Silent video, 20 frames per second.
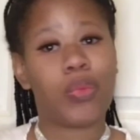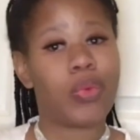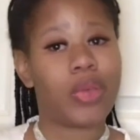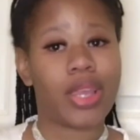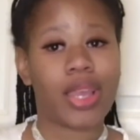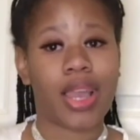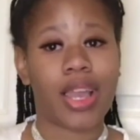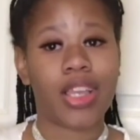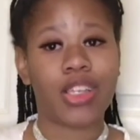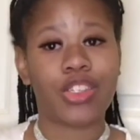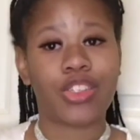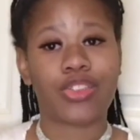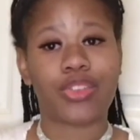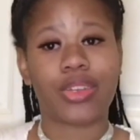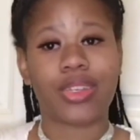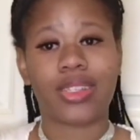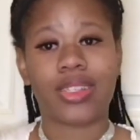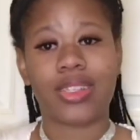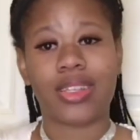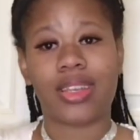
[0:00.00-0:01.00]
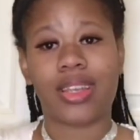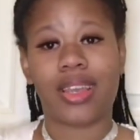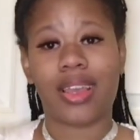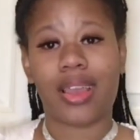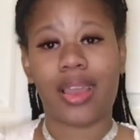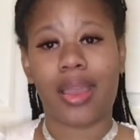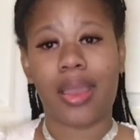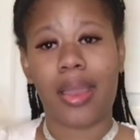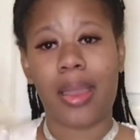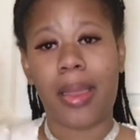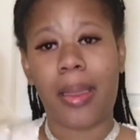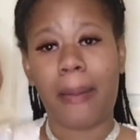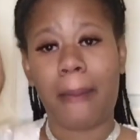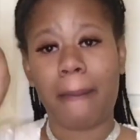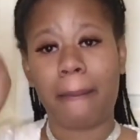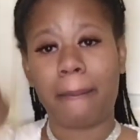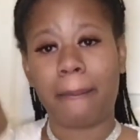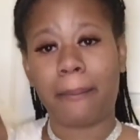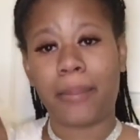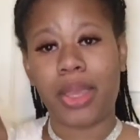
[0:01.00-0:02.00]
we ain't stressing it.
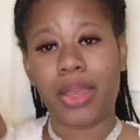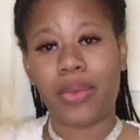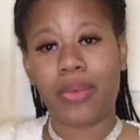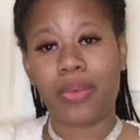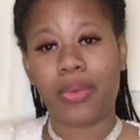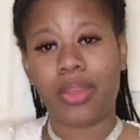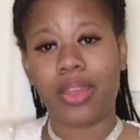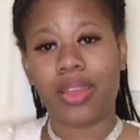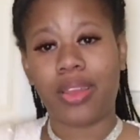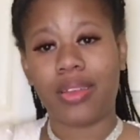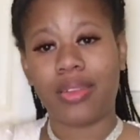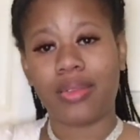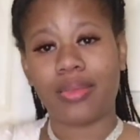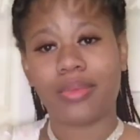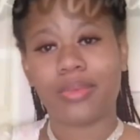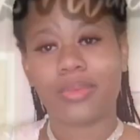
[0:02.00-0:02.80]
Period.